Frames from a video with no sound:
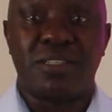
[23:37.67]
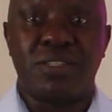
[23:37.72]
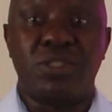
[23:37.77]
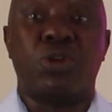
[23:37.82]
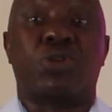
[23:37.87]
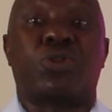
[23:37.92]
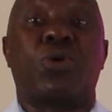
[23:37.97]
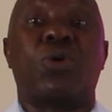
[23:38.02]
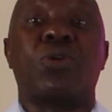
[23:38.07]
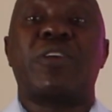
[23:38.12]

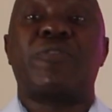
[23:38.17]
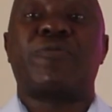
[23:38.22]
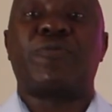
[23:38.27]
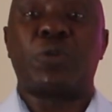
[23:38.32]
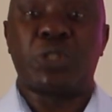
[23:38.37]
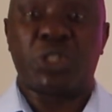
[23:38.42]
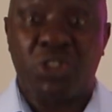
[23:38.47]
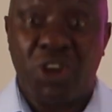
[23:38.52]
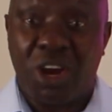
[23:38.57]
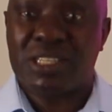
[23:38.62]
not only
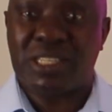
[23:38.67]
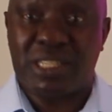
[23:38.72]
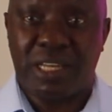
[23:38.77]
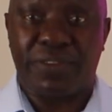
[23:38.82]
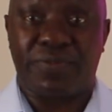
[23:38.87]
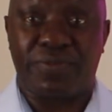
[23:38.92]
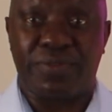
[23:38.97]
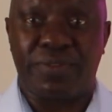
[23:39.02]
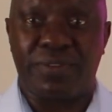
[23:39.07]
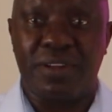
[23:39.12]
for
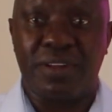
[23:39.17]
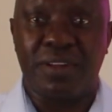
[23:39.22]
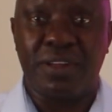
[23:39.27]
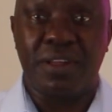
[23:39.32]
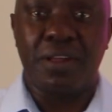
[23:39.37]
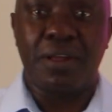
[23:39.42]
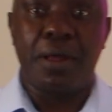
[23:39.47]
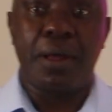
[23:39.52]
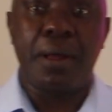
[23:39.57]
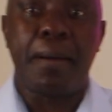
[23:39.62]
Joseph,
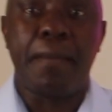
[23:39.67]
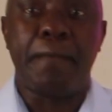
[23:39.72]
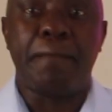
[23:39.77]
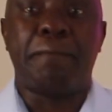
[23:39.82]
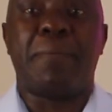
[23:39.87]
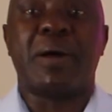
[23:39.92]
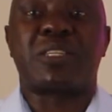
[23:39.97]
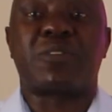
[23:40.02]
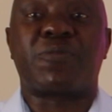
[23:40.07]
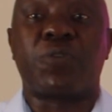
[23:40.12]

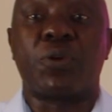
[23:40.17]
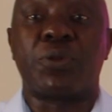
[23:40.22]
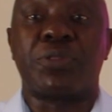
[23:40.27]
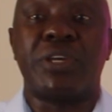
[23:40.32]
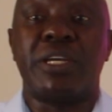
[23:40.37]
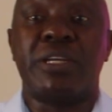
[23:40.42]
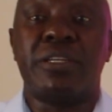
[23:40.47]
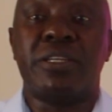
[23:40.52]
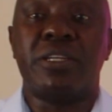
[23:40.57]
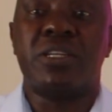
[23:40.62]
but for
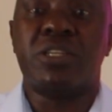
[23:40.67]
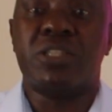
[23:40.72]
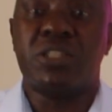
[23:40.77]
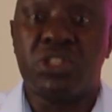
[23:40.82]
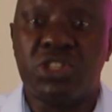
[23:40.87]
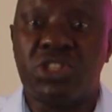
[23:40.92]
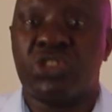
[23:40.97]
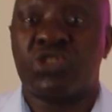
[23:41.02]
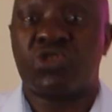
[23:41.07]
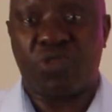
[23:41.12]
the
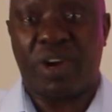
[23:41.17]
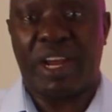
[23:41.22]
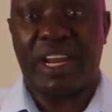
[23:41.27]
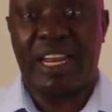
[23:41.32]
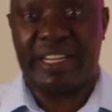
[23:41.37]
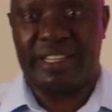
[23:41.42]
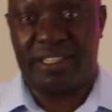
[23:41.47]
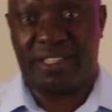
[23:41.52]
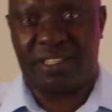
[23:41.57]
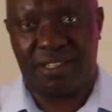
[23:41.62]

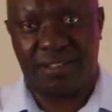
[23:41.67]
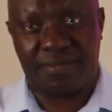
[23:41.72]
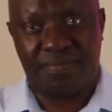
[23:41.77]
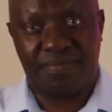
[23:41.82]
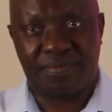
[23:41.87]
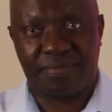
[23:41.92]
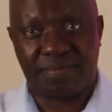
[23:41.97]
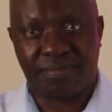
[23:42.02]
Israelites.